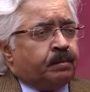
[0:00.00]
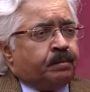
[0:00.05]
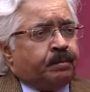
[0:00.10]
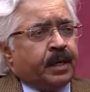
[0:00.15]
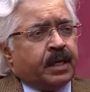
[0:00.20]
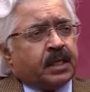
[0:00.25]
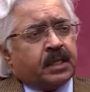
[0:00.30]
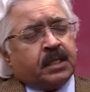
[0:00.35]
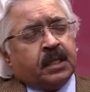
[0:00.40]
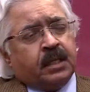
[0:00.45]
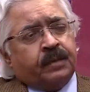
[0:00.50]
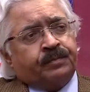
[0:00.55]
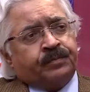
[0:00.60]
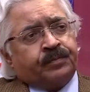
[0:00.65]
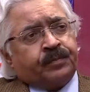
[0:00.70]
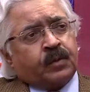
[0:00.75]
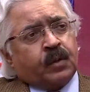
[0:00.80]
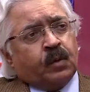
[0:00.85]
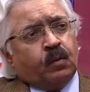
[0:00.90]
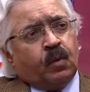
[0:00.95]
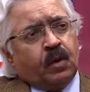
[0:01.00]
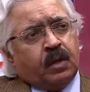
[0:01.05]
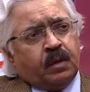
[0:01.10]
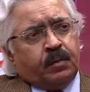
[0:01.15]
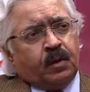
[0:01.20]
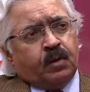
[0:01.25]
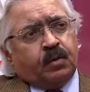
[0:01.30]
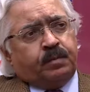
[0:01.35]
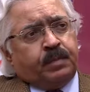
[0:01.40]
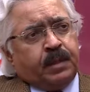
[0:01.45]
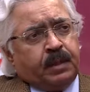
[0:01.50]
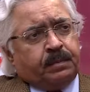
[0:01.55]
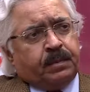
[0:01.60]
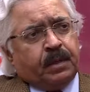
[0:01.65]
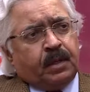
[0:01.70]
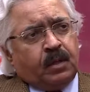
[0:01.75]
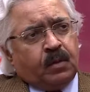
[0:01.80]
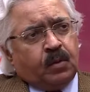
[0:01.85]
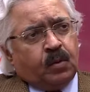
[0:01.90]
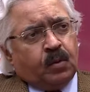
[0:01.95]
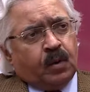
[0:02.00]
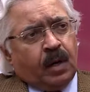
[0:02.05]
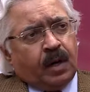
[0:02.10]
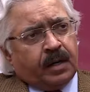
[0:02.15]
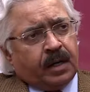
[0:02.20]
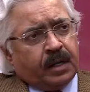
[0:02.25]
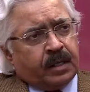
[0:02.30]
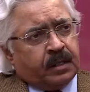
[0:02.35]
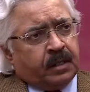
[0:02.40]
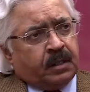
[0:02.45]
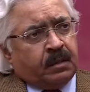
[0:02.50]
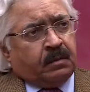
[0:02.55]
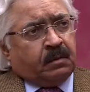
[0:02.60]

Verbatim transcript: But what about people who are at